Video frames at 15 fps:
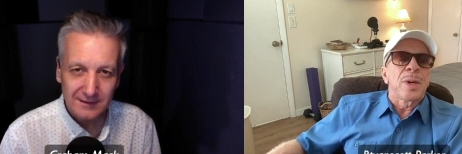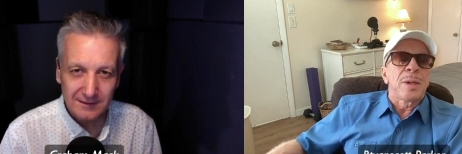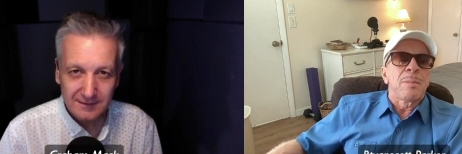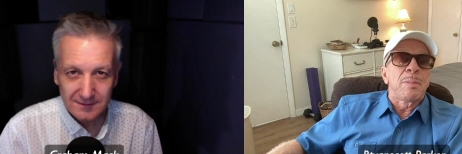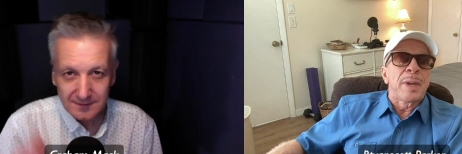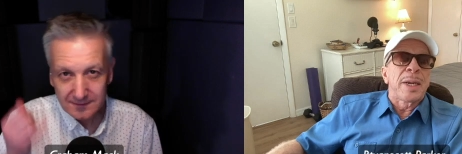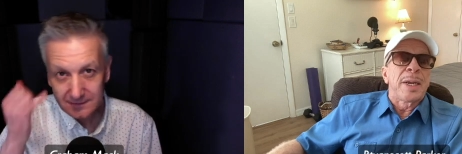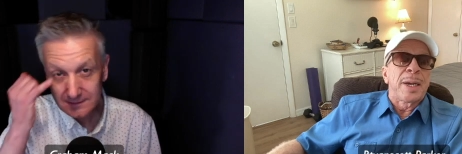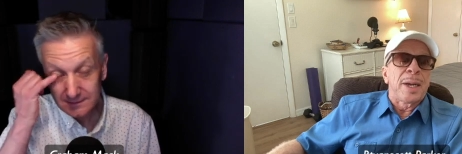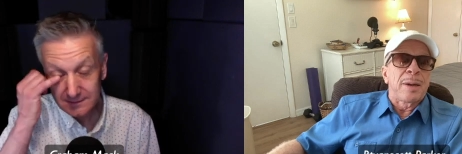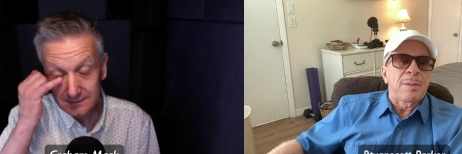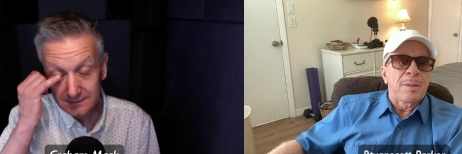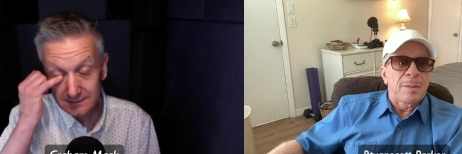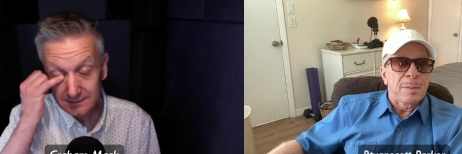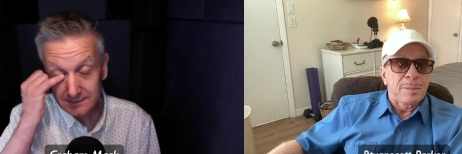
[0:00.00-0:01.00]
Speaker 1: dream big
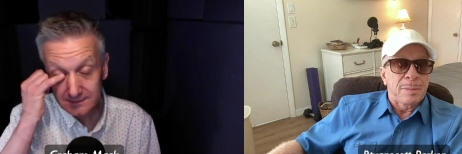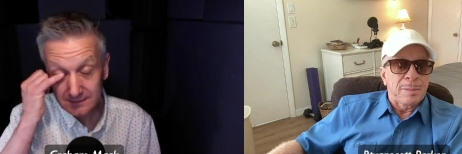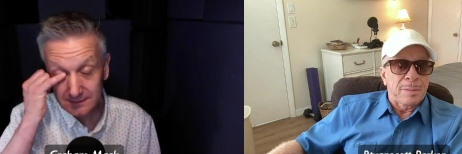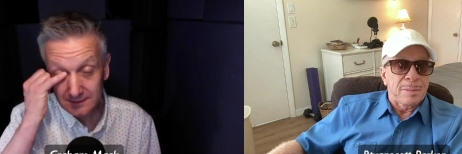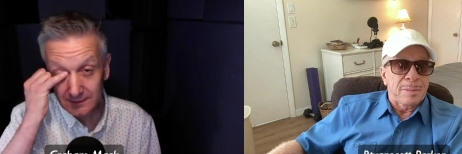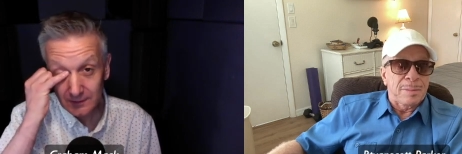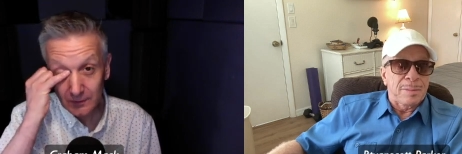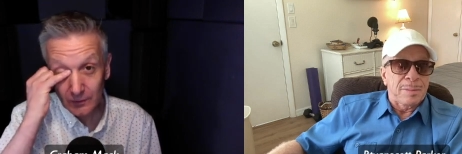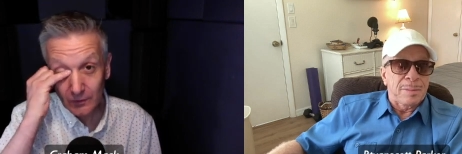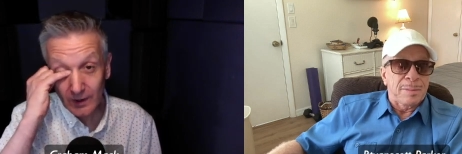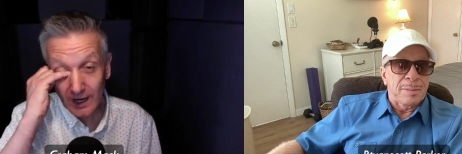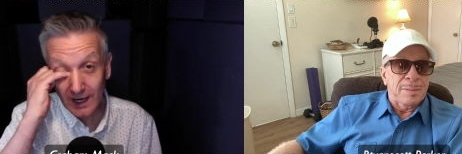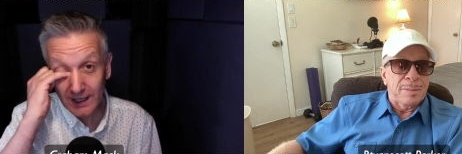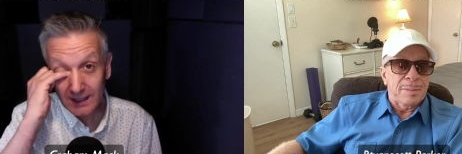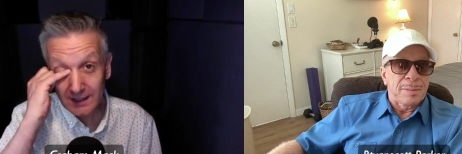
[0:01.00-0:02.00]
enough.
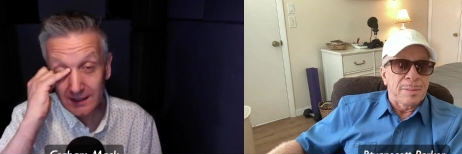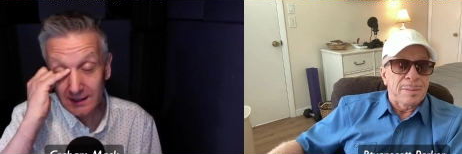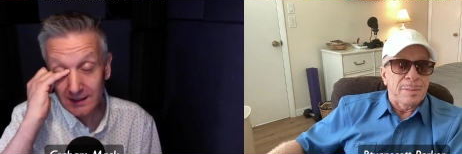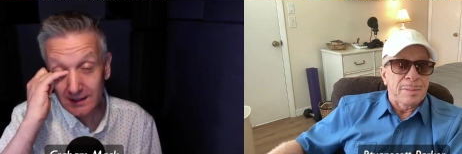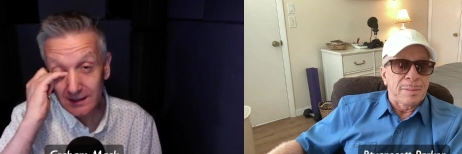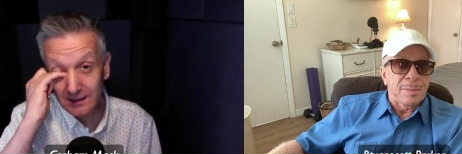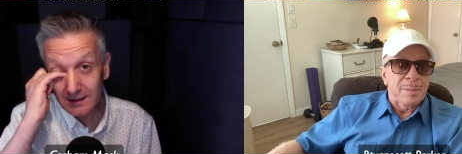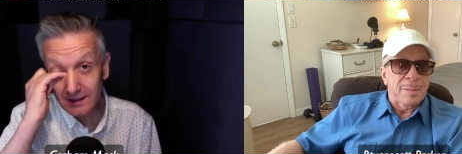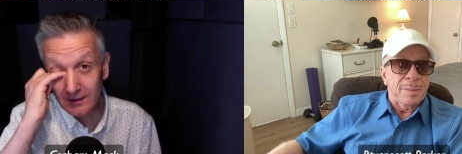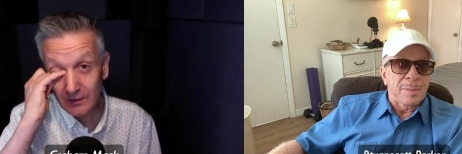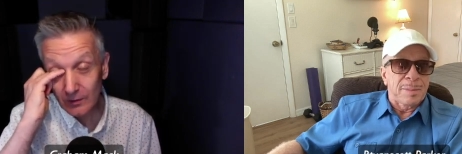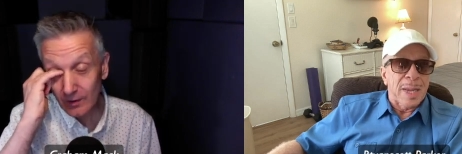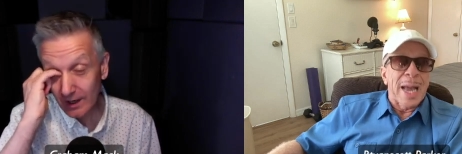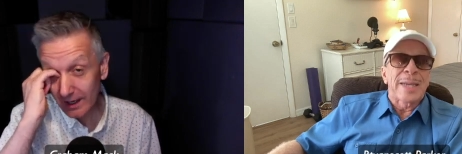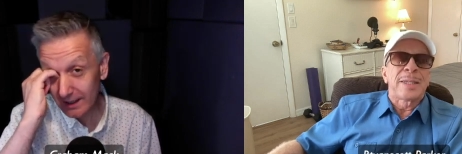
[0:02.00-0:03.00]
Speaker 2: Right.
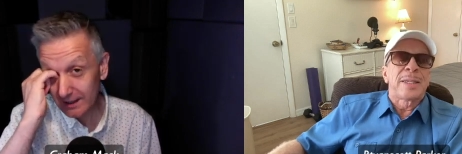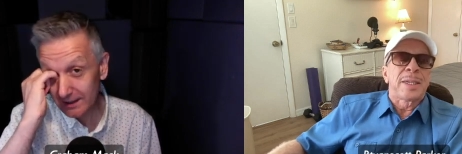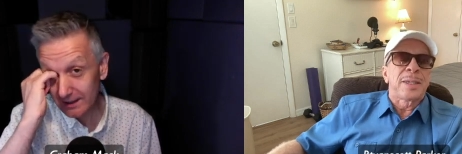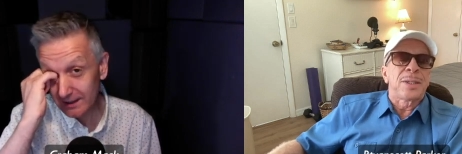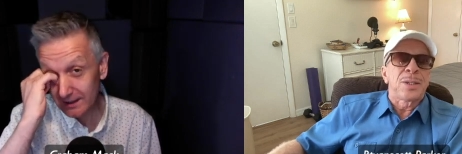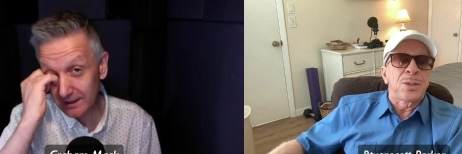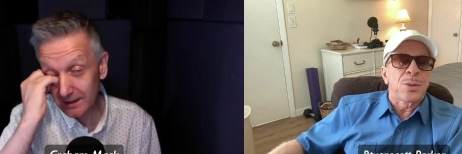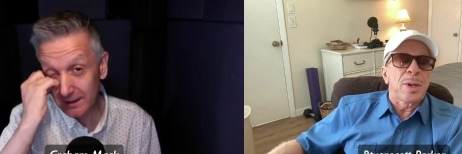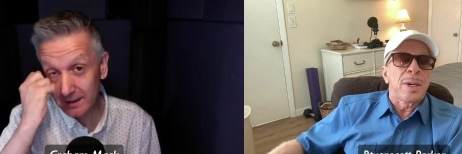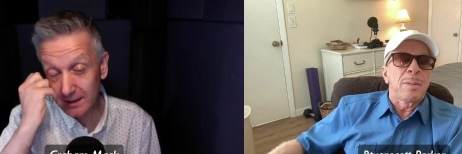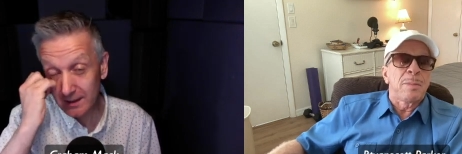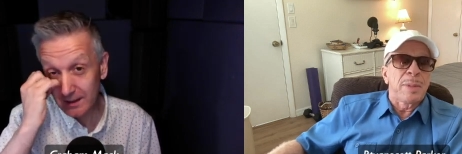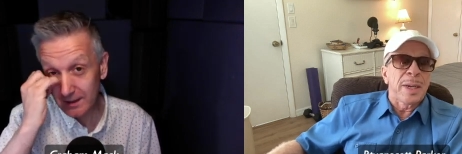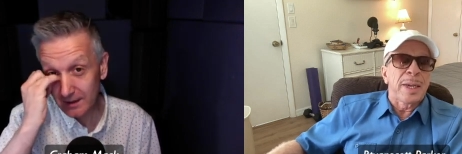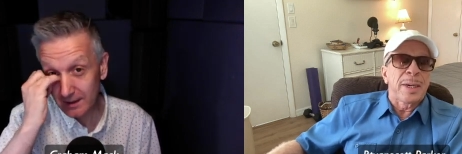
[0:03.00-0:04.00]
Right.
Speaker 1: I didn't dream
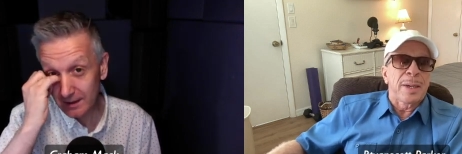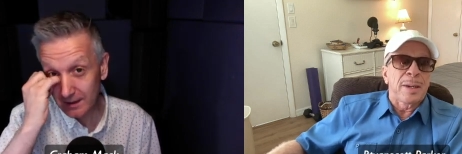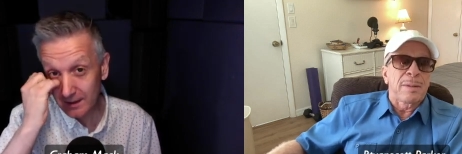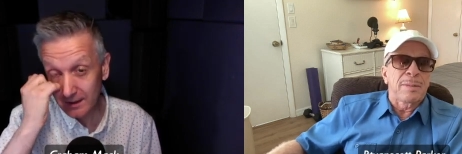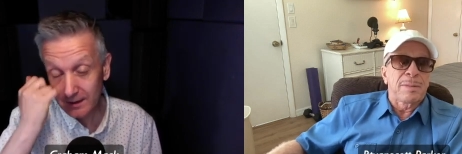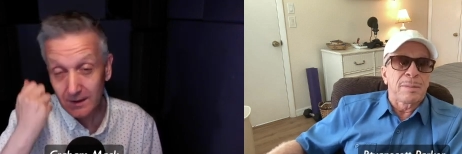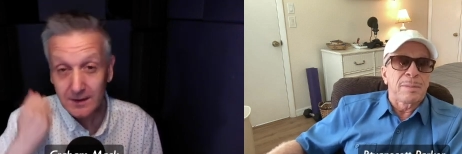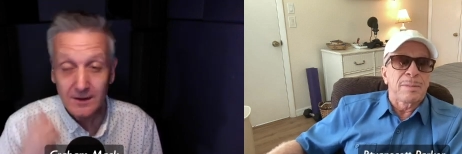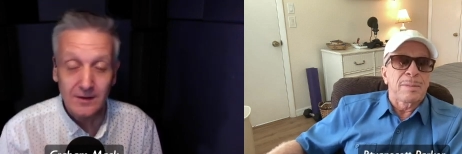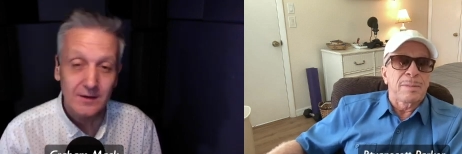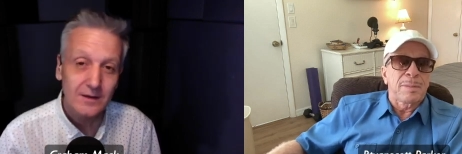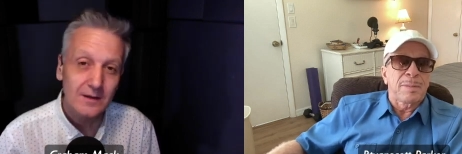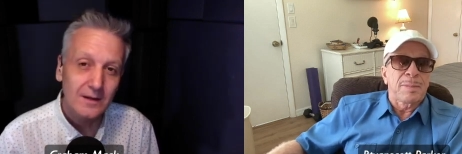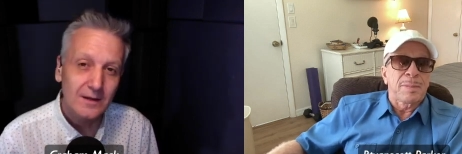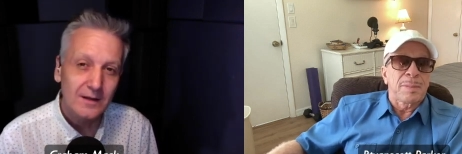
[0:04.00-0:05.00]
big enough.
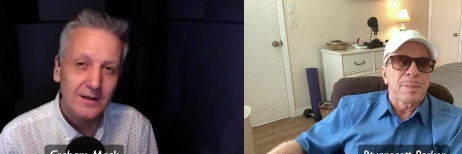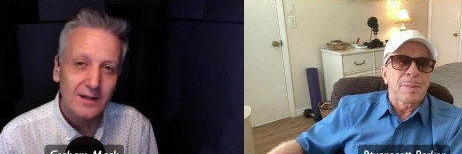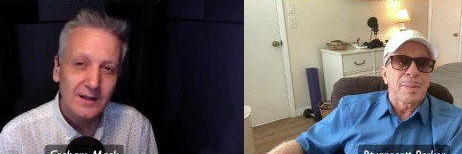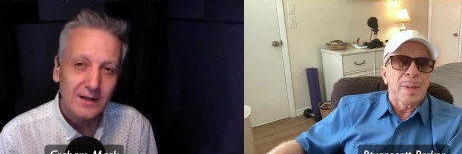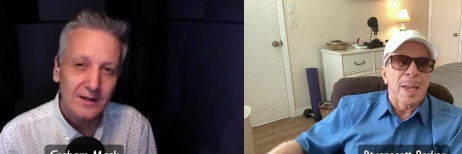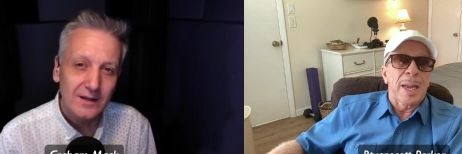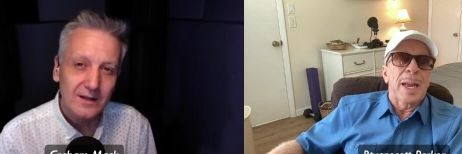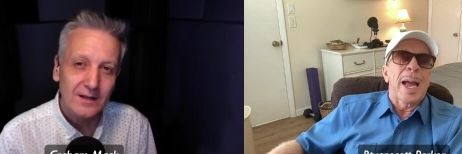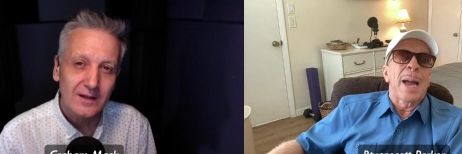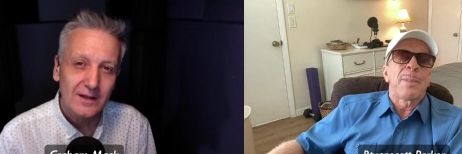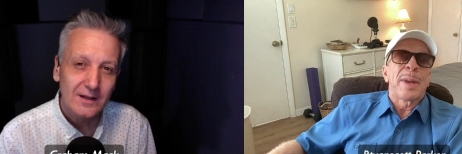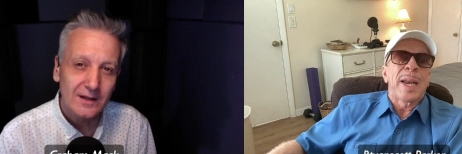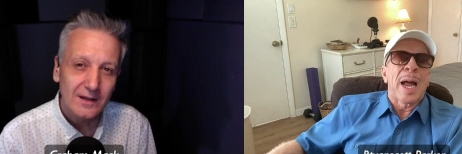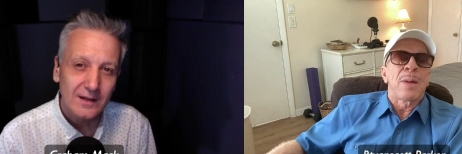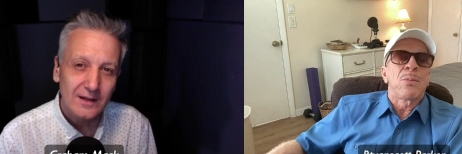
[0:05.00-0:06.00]
I
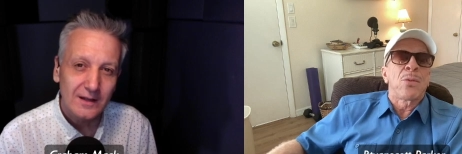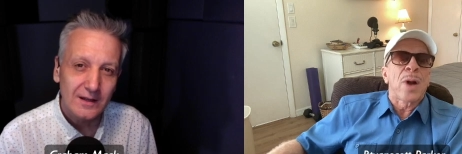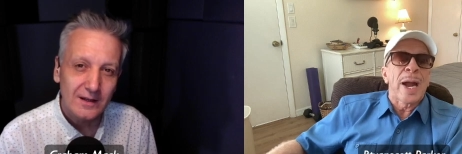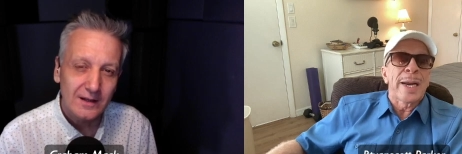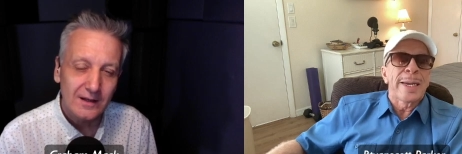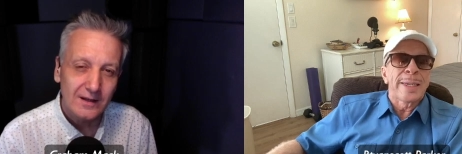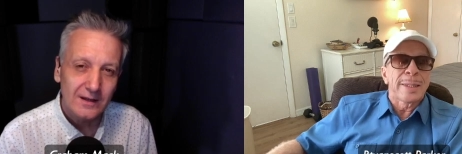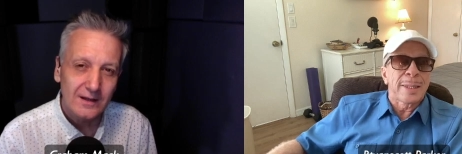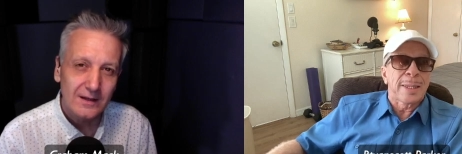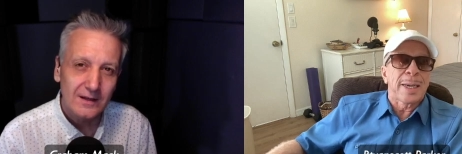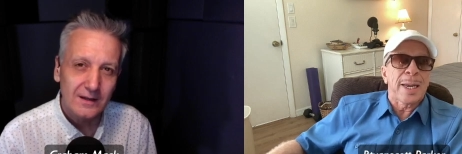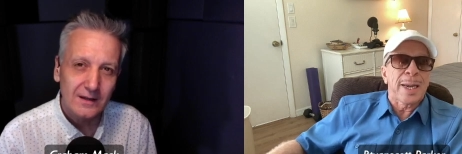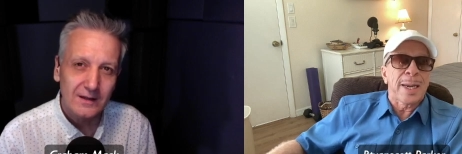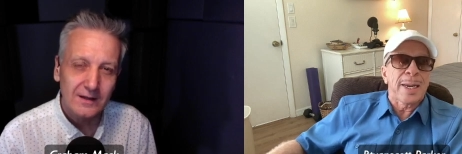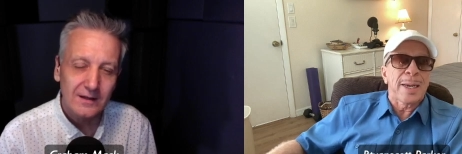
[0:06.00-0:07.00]
mean, I'm writing
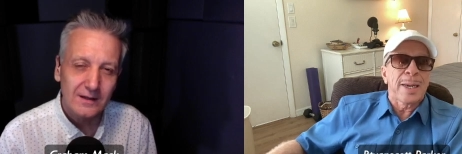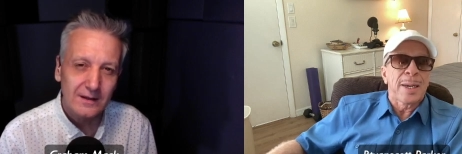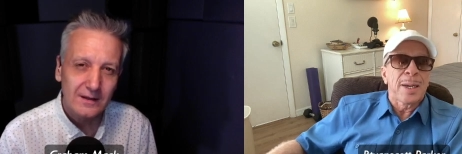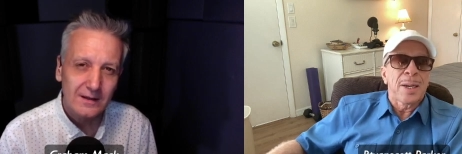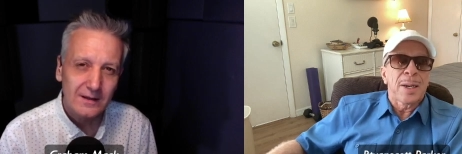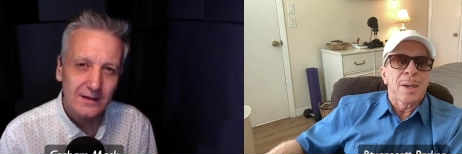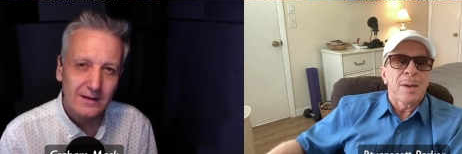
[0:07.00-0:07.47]
today